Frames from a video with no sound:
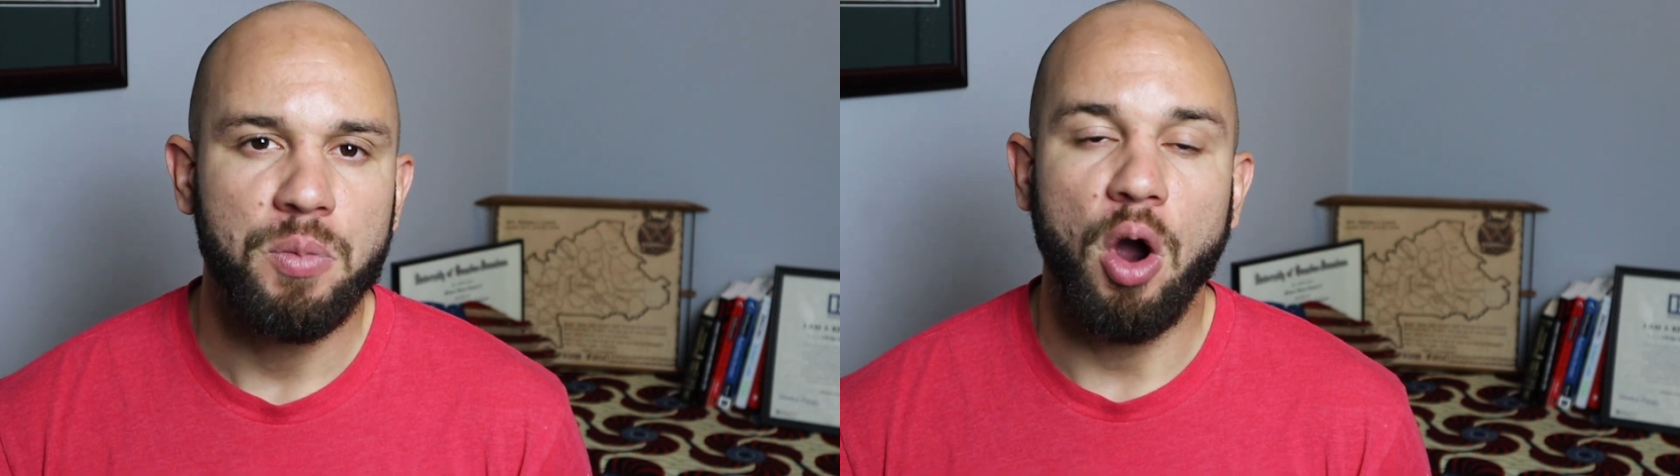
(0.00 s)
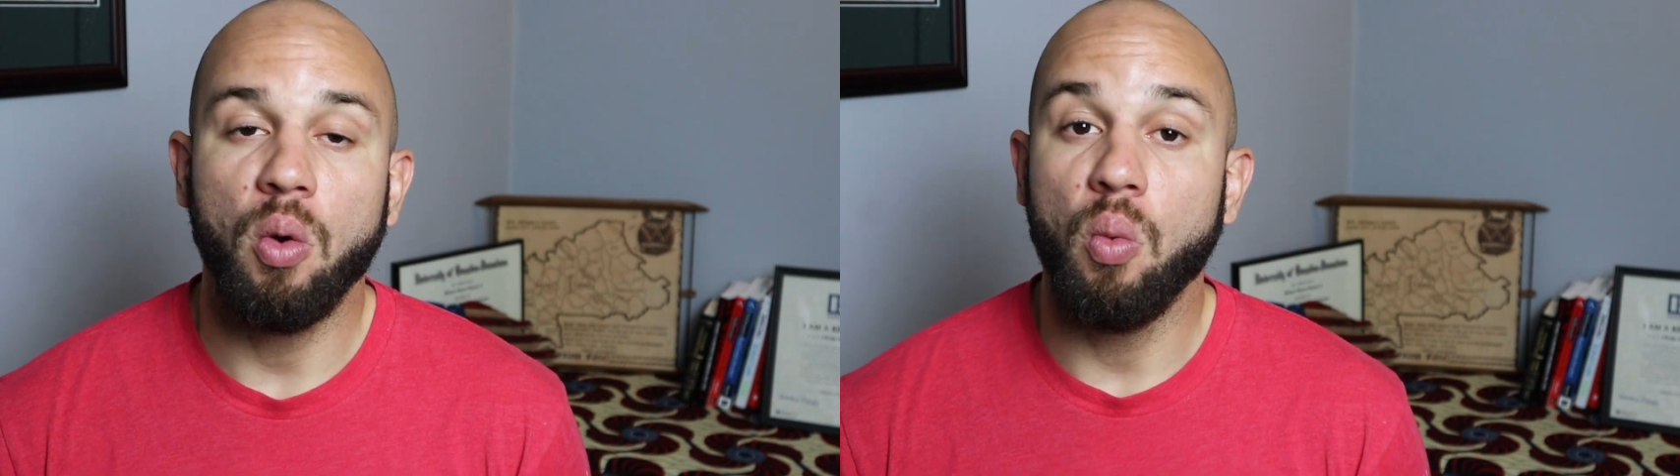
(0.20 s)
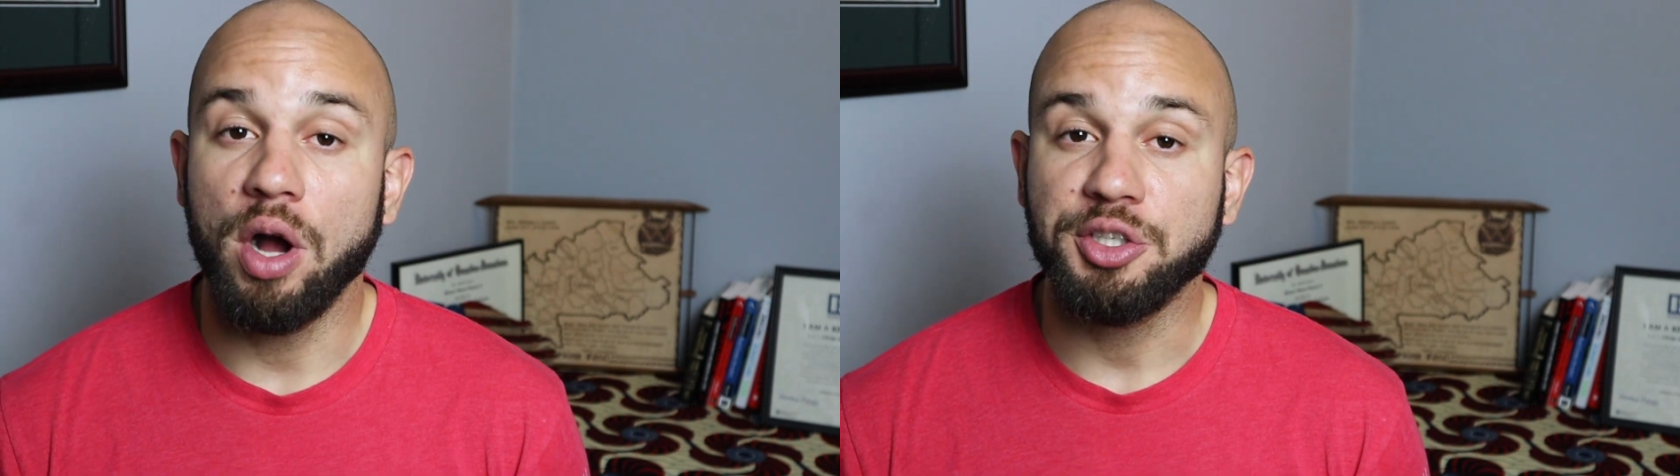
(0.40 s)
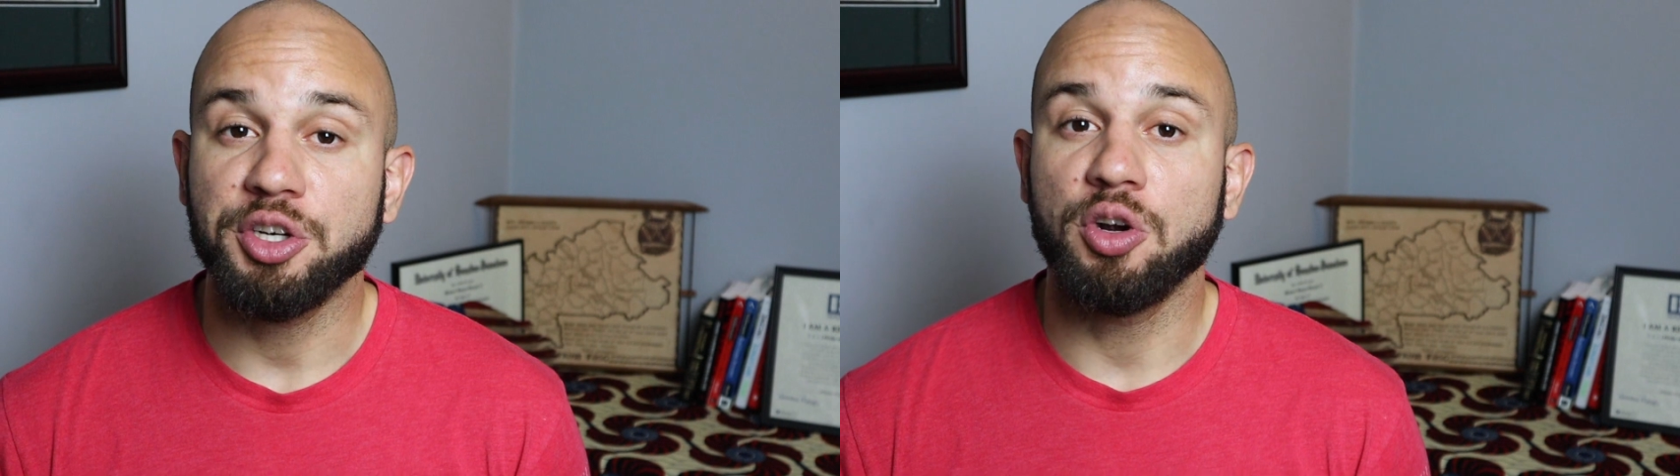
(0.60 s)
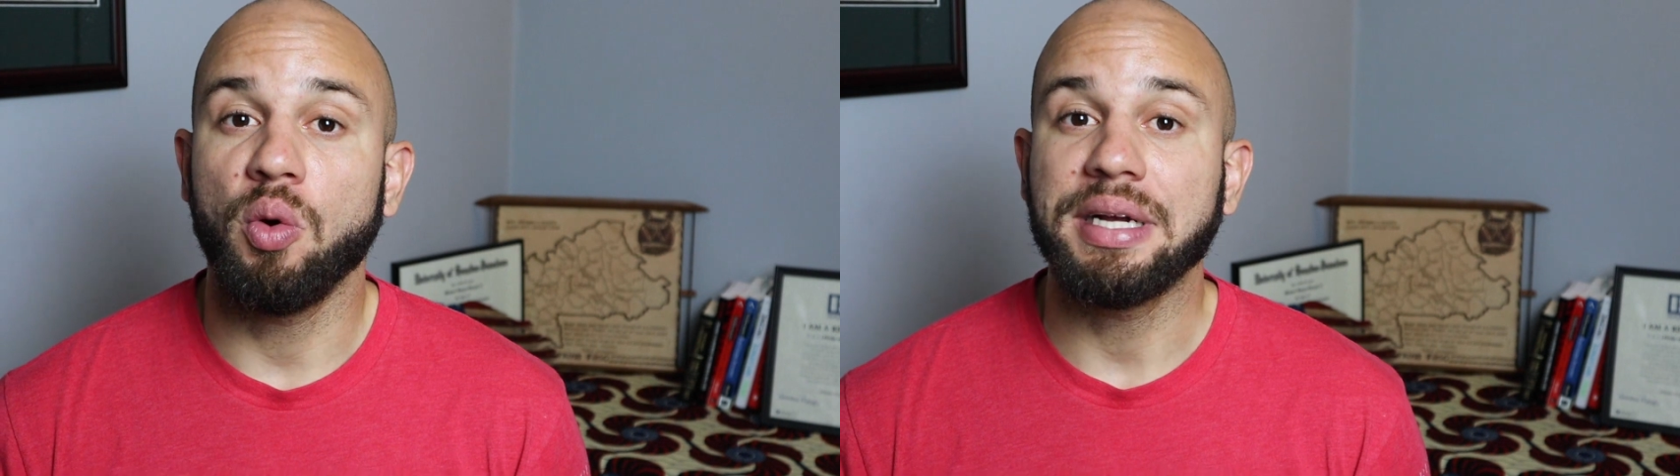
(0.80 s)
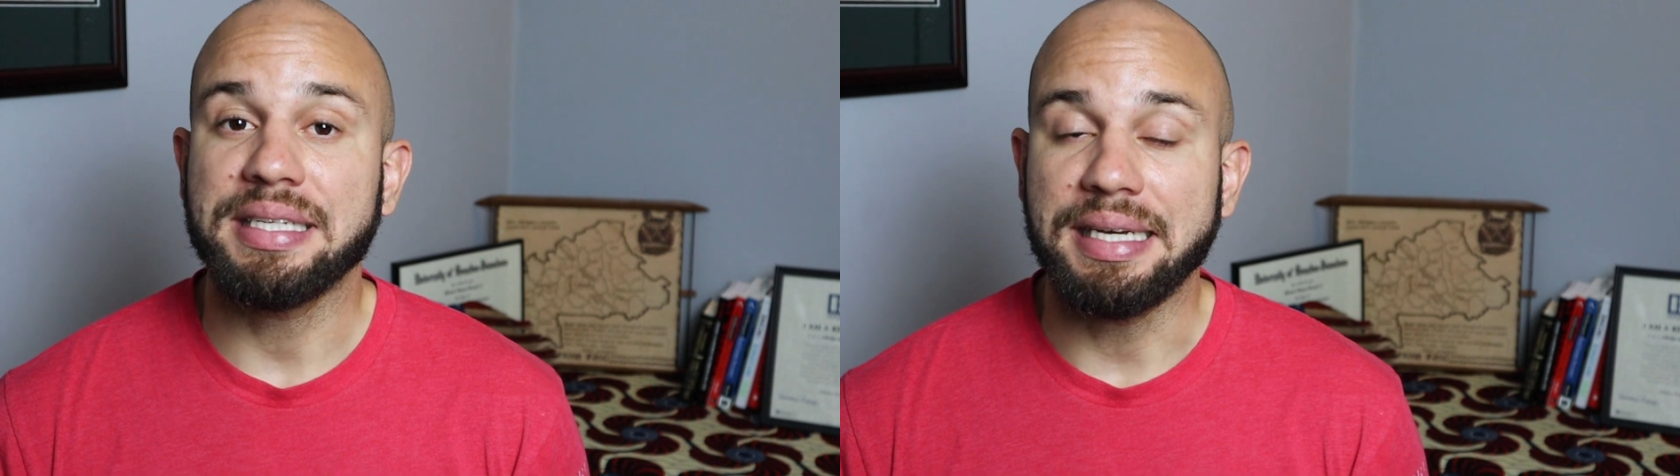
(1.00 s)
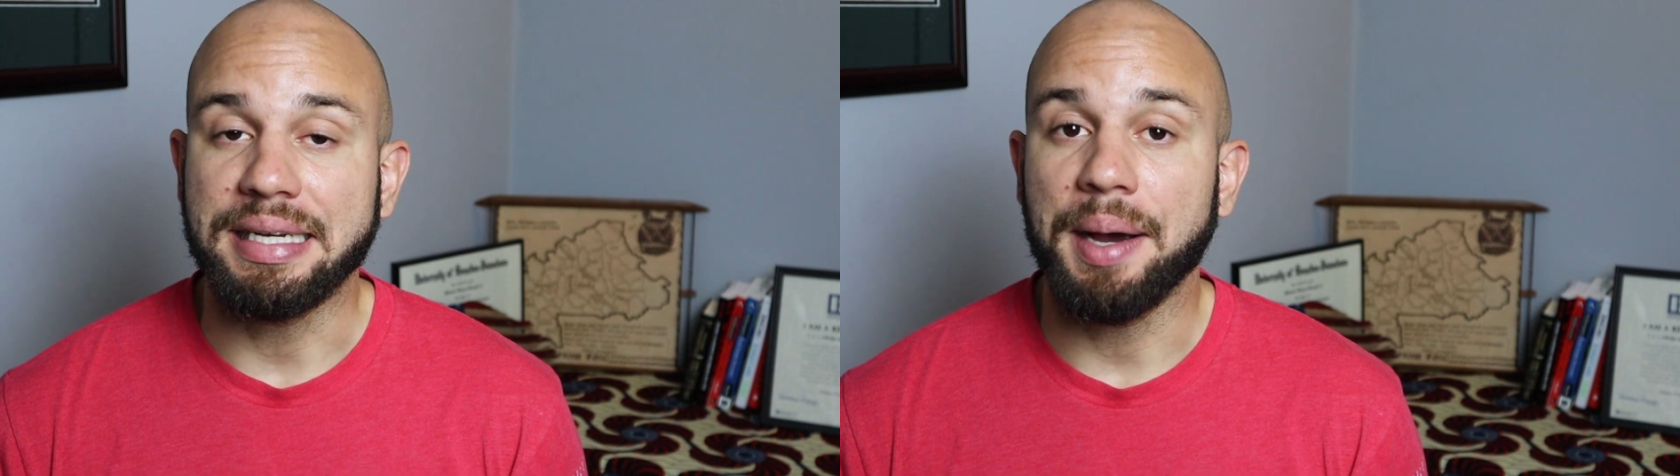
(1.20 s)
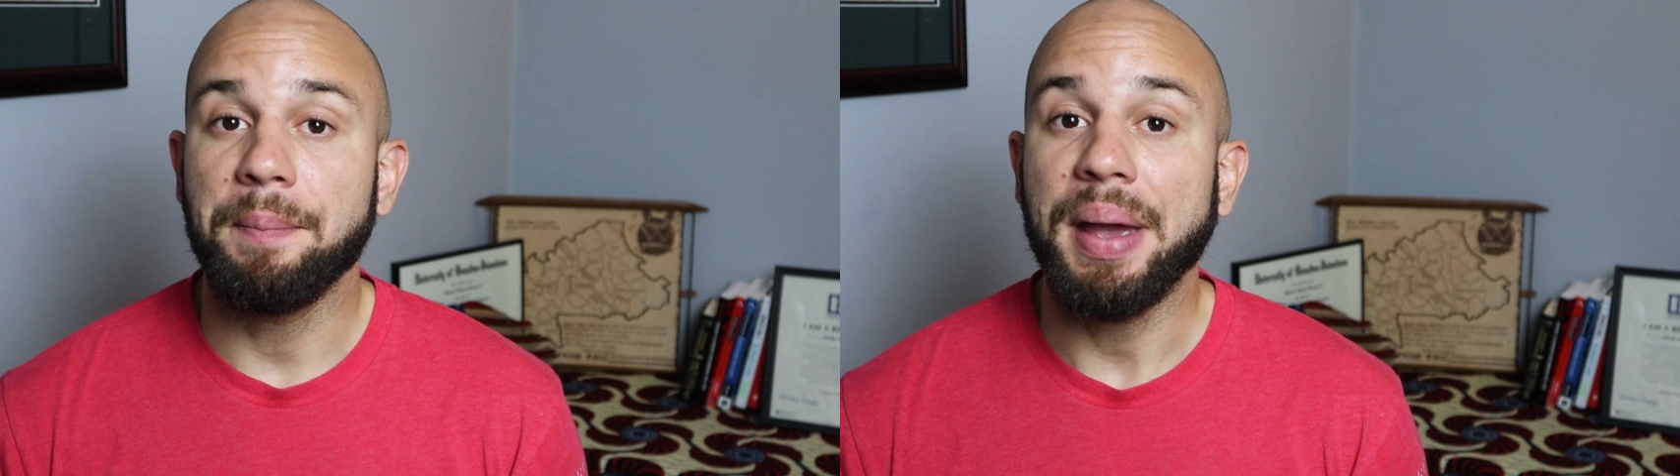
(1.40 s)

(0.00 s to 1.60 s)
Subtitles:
or what you're going to end up